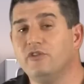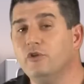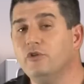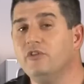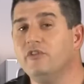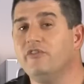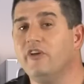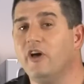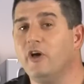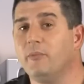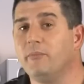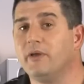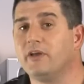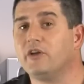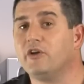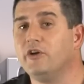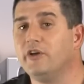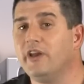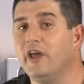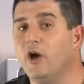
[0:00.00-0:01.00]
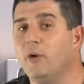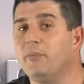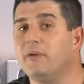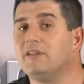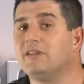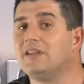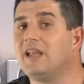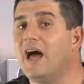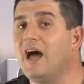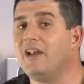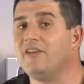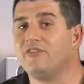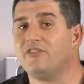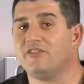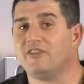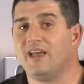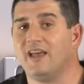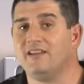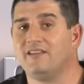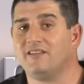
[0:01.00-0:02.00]
new development could help a lot of
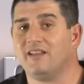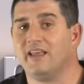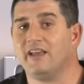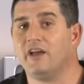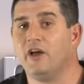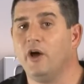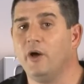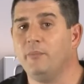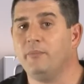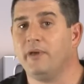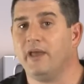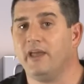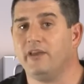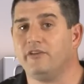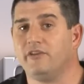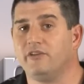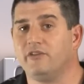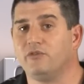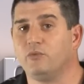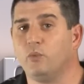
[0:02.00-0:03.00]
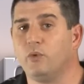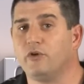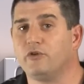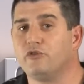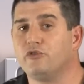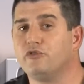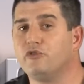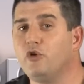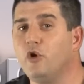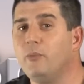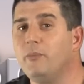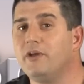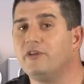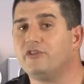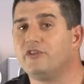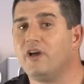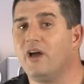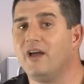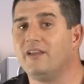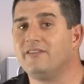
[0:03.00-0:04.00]
sites like HubPages, where so
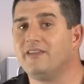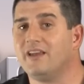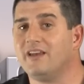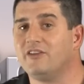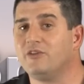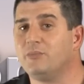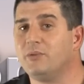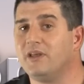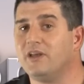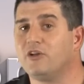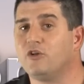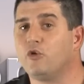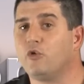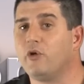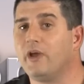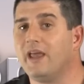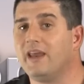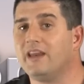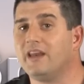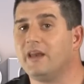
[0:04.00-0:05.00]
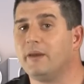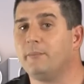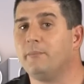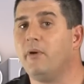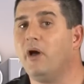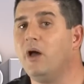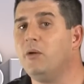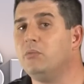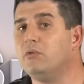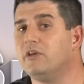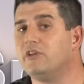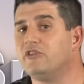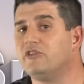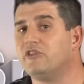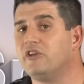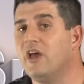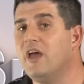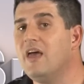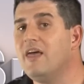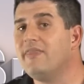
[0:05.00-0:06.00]
much content is being created and
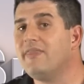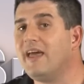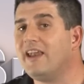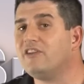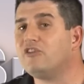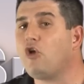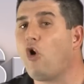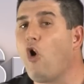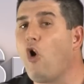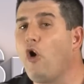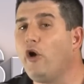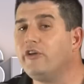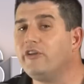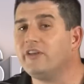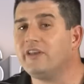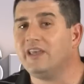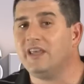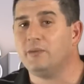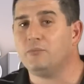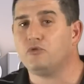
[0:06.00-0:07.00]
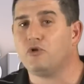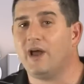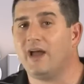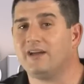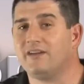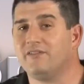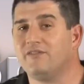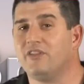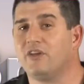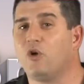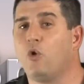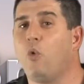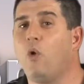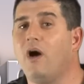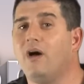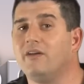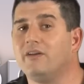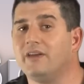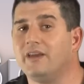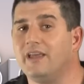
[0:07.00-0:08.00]
published that it's hard to keep track of the
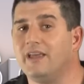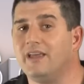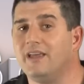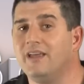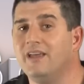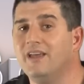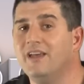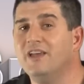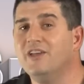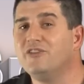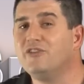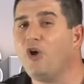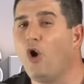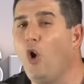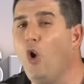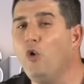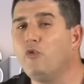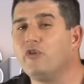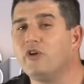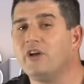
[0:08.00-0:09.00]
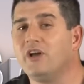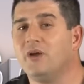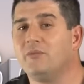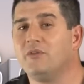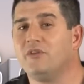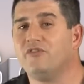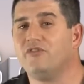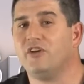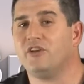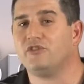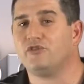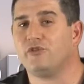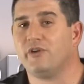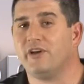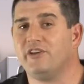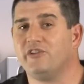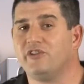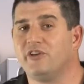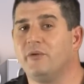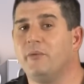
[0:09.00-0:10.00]
quality to overcome the
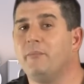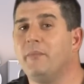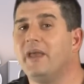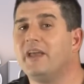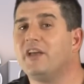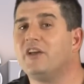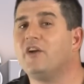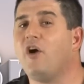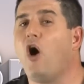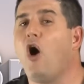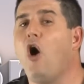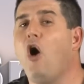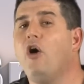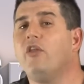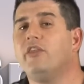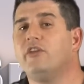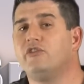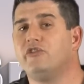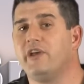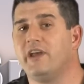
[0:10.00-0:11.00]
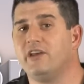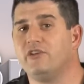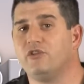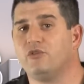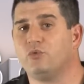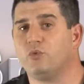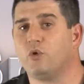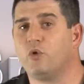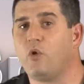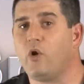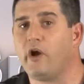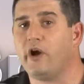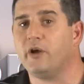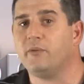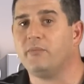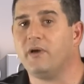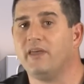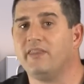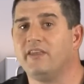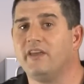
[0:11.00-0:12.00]
frustration of making all the changes
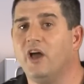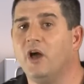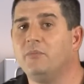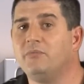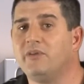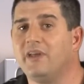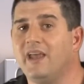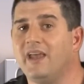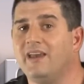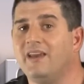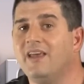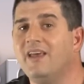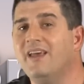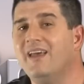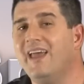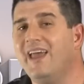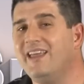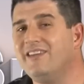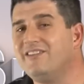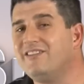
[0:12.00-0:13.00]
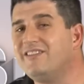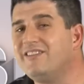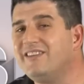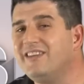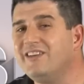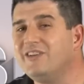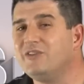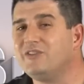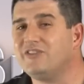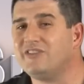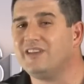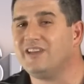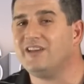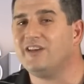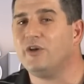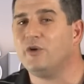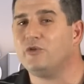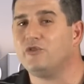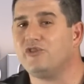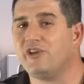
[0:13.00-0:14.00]
required by the update and still see
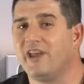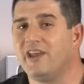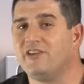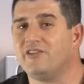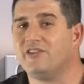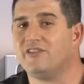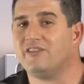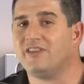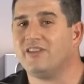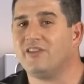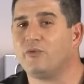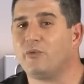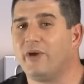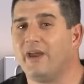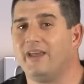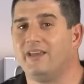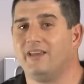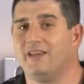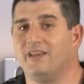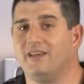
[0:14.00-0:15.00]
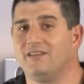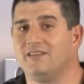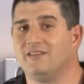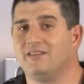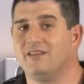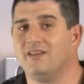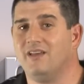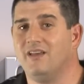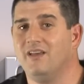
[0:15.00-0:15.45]
no changes in the rankings.